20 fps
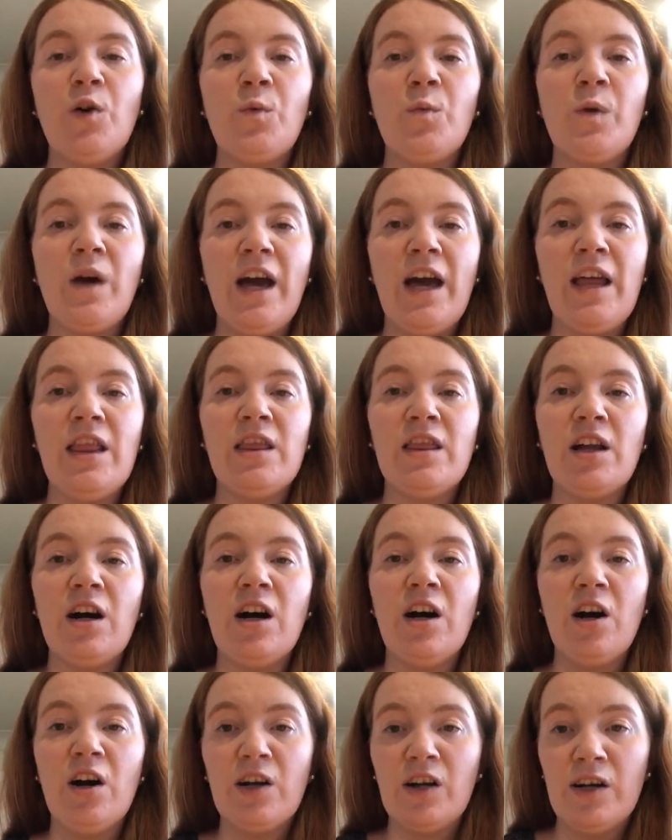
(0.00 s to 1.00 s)
When
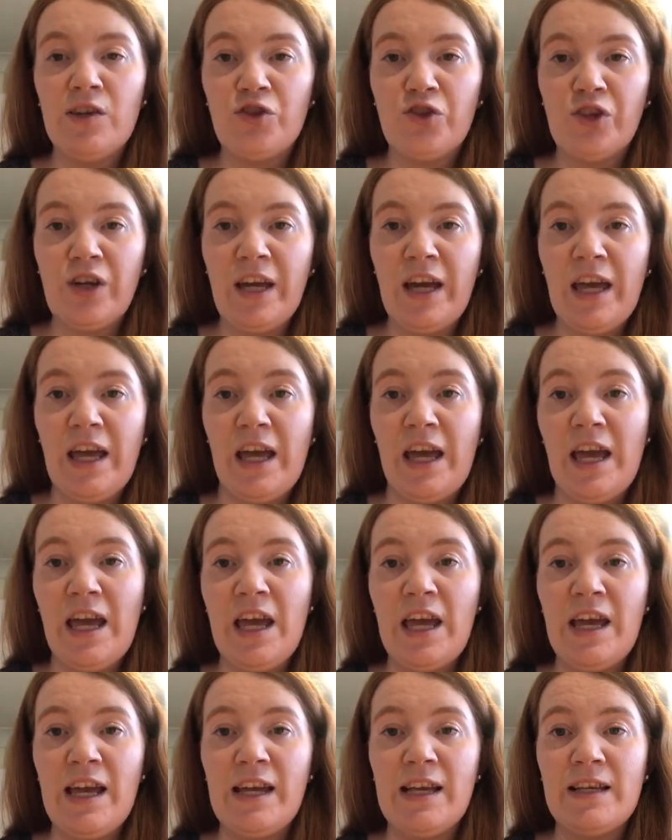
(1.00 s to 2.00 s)
our country
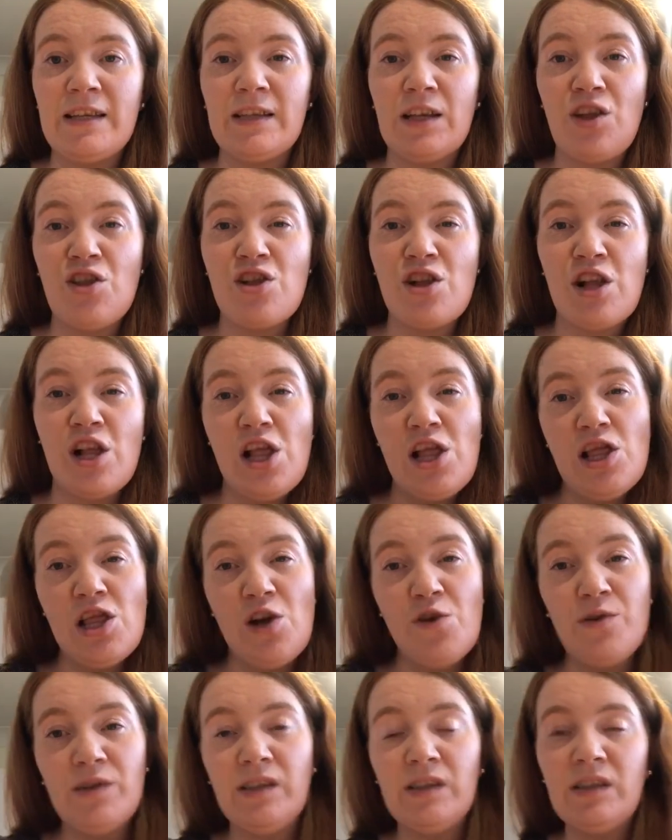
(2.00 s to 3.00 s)
is
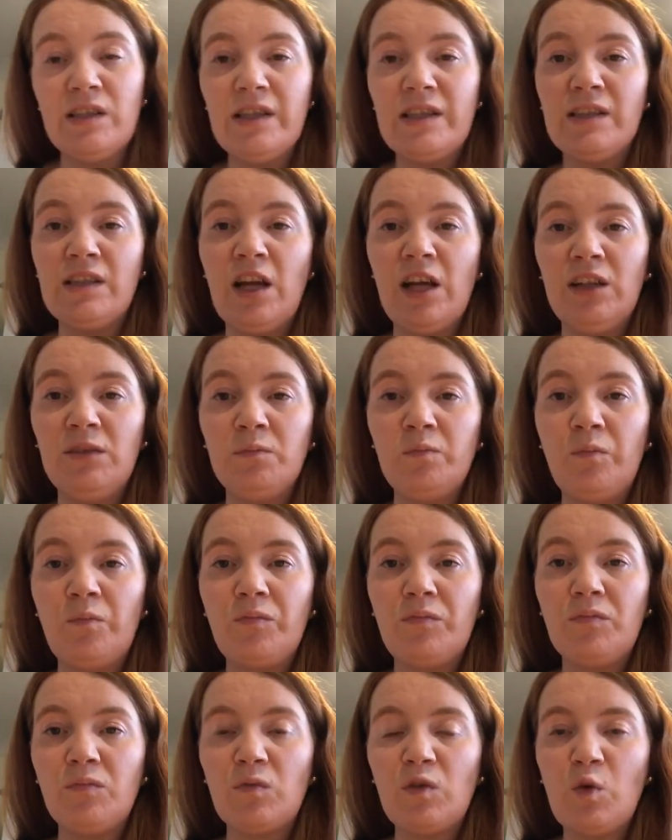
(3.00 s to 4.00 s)
closer to the sun,
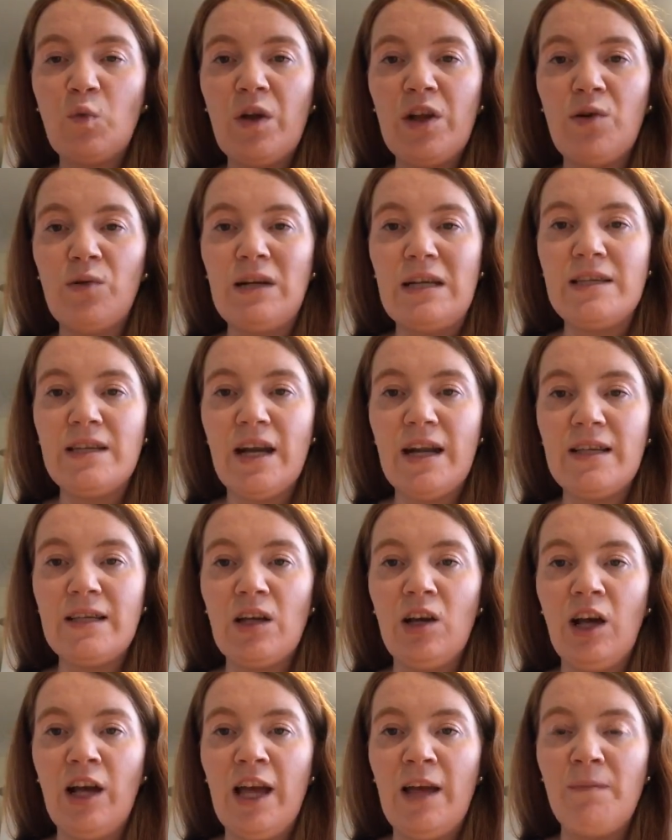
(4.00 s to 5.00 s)
we call it
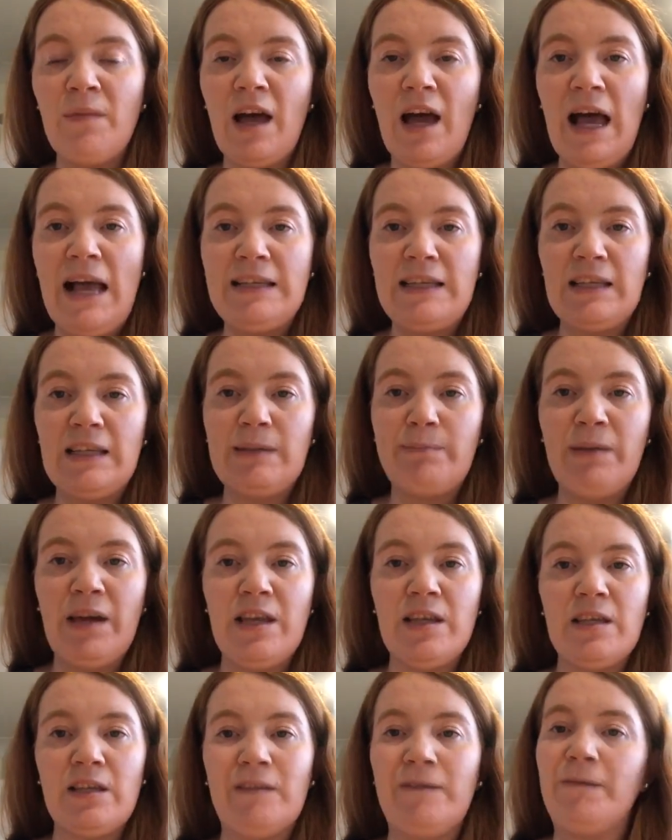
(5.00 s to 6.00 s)
daytime. As it
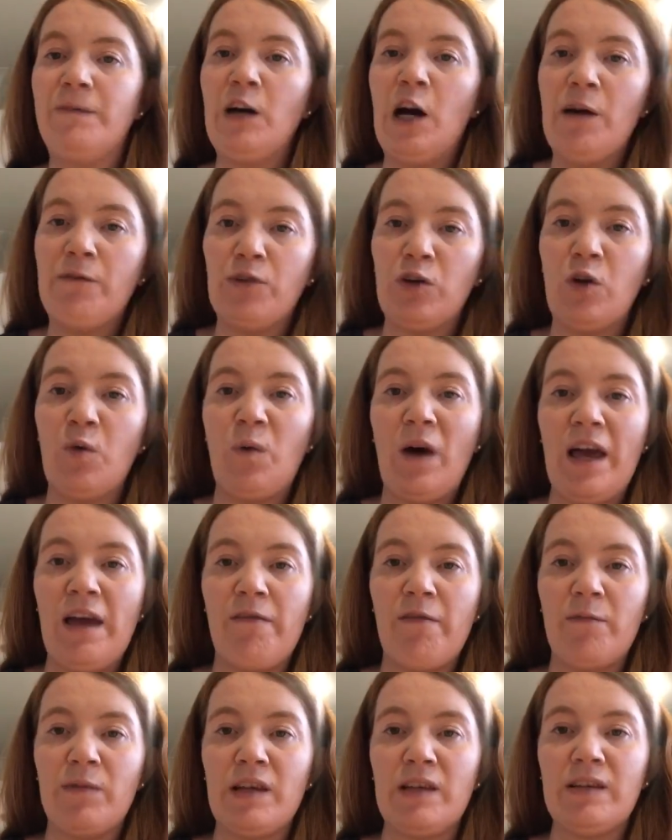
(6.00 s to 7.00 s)
spins further away
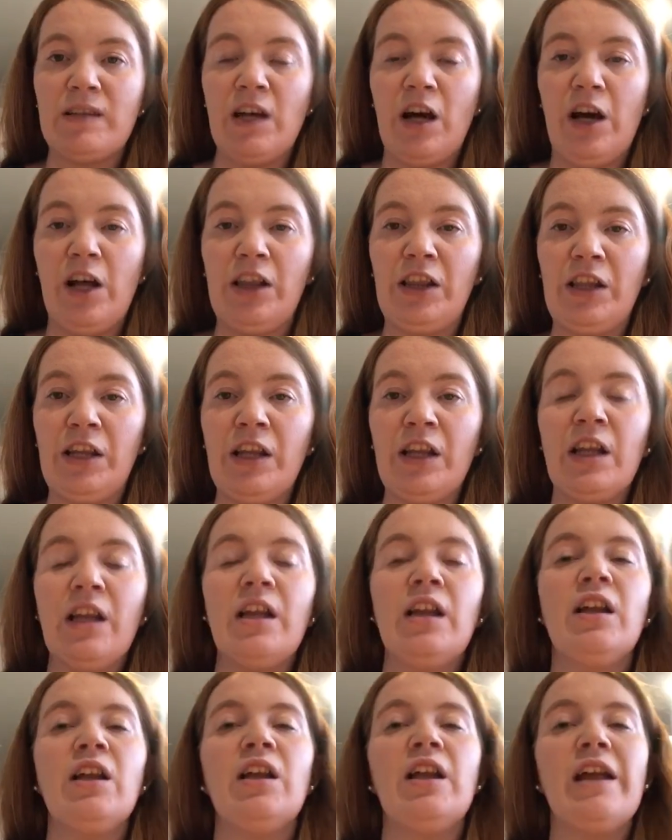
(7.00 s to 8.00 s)
from the sun,
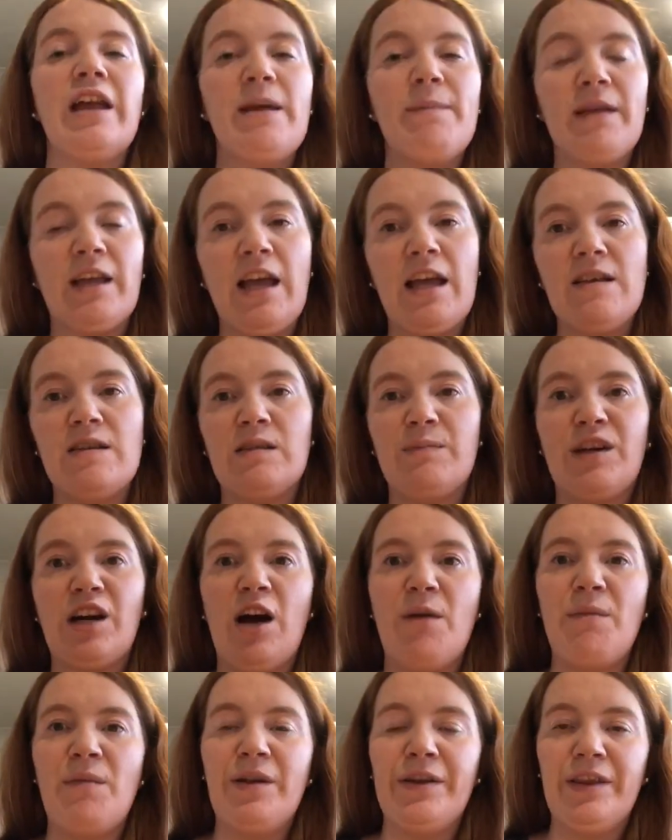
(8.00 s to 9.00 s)
it begins to
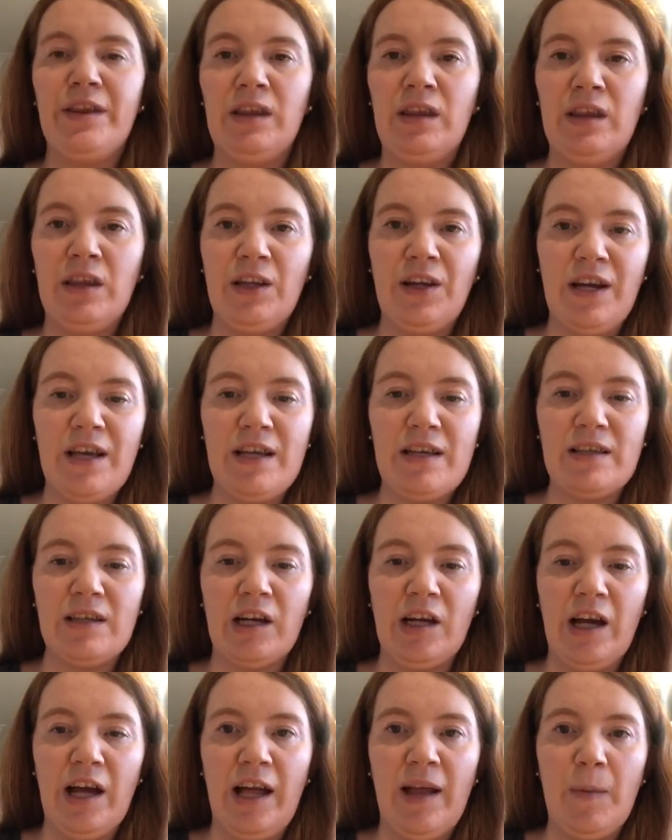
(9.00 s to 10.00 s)
become
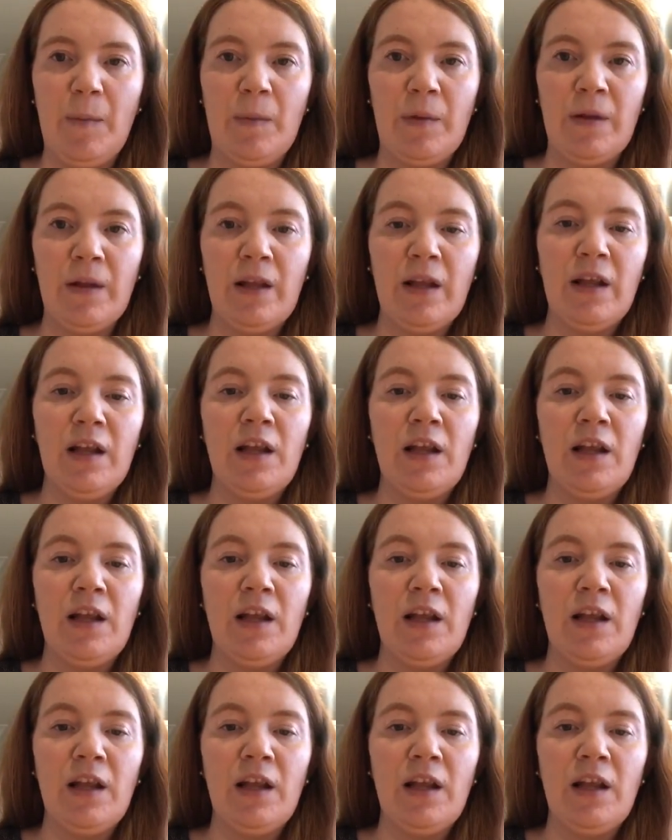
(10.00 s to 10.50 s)
nighttime.